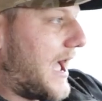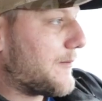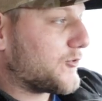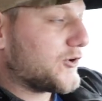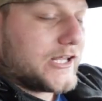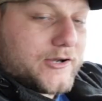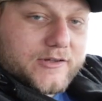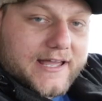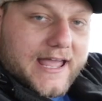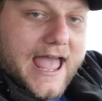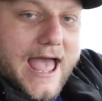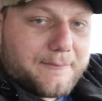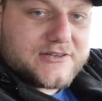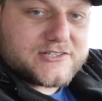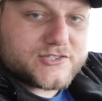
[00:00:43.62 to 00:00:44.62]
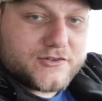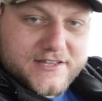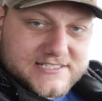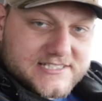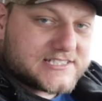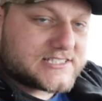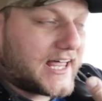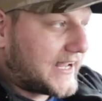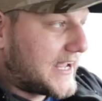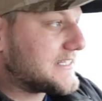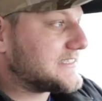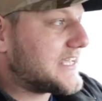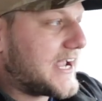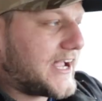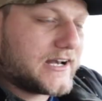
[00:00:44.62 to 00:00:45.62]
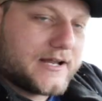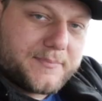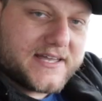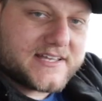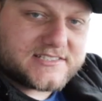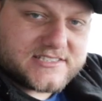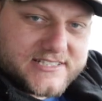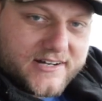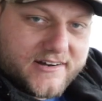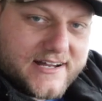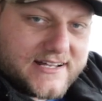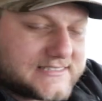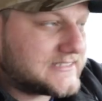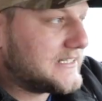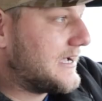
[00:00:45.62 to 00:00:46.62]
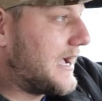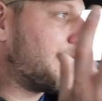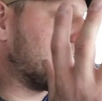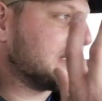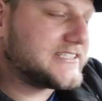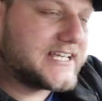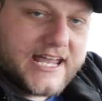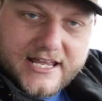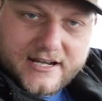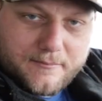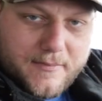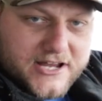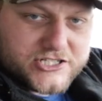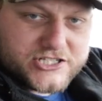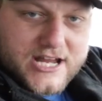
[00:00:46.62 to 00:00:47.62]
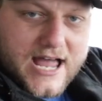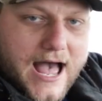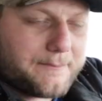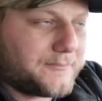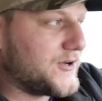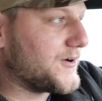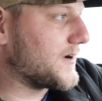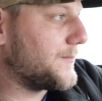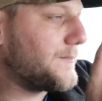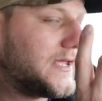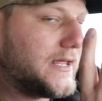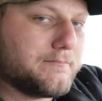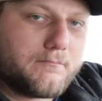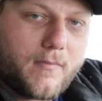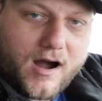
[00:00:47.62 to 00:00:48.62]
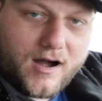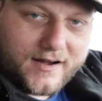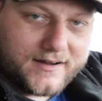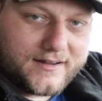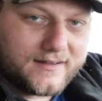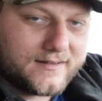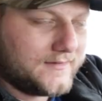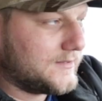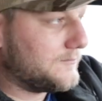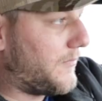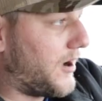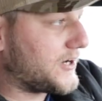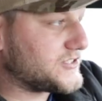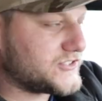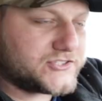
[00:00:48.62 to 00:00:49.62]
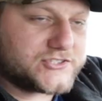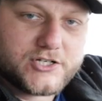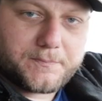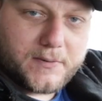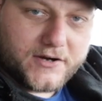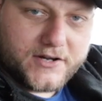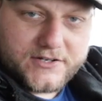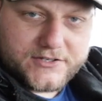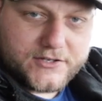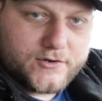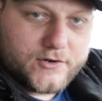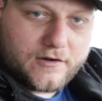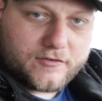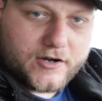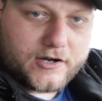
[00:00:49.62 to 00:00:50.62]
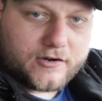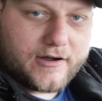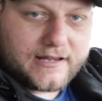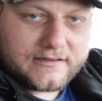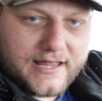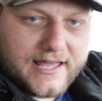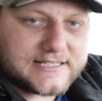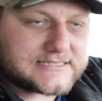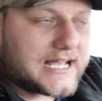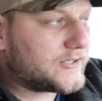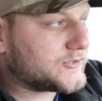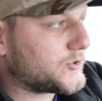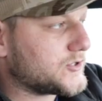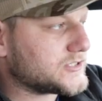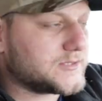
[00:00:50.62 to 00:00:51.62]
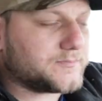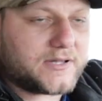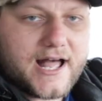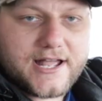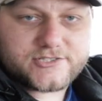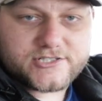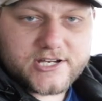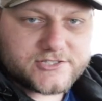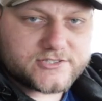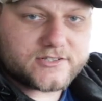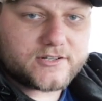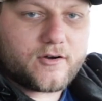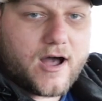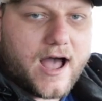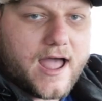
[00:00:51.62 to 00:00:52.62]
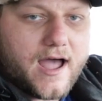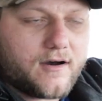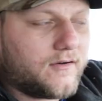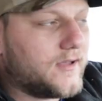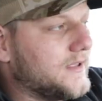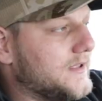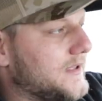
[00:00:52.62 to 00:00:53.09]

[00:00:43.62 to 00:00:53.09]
I'm really, really happy. So this is, like I said, gonna be a series. I'm gonna take you to my shop. You're gonna meet Mark. Mark's a super good dude over at Great Lakes Outdoor Supply, Cheshelin, Ohio.